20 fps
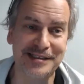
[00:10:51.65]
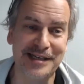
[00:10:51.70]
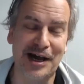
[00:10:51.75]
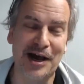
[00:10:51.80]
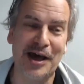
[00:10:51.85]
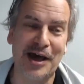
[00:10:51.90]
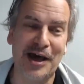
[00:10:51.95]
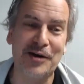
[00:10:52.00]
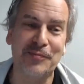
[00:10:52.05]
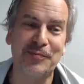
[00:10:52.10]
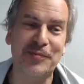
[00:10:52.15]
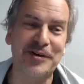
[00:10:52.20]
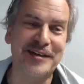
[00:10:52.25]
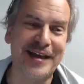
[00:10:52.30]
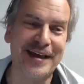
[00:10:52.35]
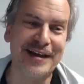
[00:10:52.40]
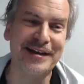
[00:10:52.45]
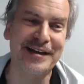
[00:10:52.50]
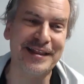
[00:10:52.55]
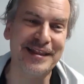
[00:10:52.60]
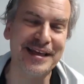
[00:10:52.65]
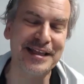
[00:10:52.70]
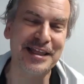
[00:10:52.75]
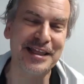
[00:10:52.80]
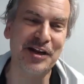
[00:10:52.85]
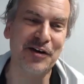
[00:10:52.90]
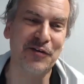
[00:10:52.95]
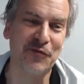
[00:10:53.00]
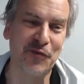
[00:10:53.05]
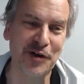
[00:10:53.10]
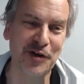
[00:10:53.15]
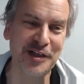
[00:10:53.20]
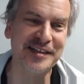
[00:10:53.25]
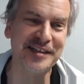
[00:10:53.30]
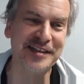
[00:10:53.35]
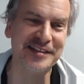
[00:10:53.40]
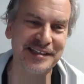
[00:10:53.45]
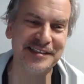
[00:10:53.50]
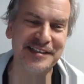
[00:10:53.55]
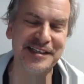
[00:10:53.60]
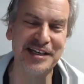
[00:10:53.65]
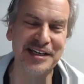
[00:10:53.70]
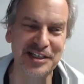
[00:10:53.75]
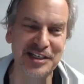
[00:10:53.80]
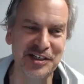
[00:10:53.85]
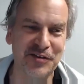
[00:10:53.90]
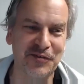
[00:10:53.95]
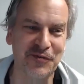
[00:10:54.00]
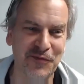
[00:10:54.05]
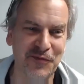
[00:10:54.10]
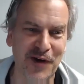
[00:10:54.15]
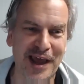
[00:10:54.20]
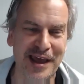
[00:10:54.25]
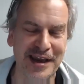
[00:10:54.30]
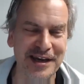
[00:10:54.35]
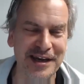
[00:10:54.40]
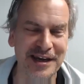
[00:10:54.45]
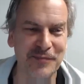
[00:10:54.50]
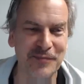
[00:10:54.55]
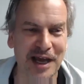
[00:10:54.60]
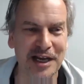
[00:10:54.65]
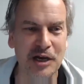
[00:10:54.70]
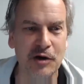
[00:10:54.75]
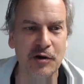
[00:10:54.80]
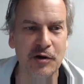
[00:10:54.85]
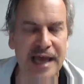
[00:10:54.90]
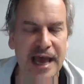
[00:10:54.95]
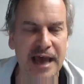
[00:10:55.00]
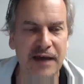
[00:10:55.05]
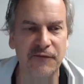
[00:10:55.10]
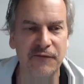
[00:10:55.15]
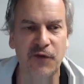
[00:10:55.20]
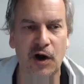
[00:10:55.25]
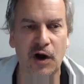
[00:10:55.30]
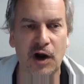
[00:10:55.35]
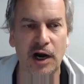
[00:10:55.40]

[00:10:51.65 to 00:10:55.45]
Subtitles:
Now, I don't pretend to think that your voice assistant is your friend. I'm not going that far.